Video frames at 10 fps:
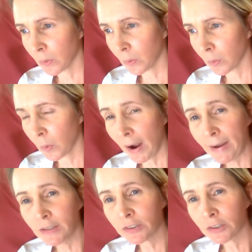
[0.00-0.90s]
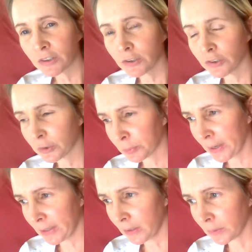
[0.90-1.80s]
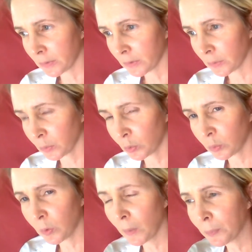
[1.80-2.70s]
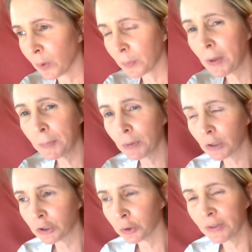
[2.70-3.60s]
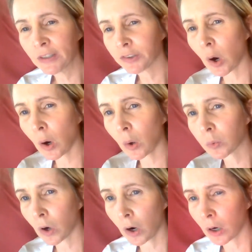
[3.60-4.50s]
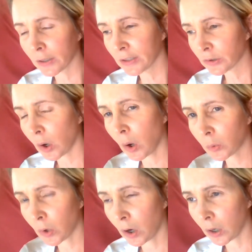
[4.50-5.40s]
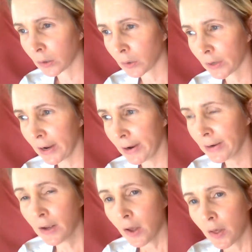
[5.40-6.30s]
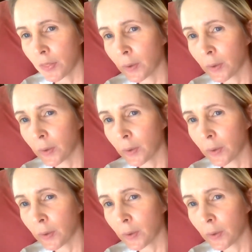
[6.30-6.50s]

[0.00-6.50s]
why is it still spreading? Well, what people are doing is all wrong. It's all wrong, okay? The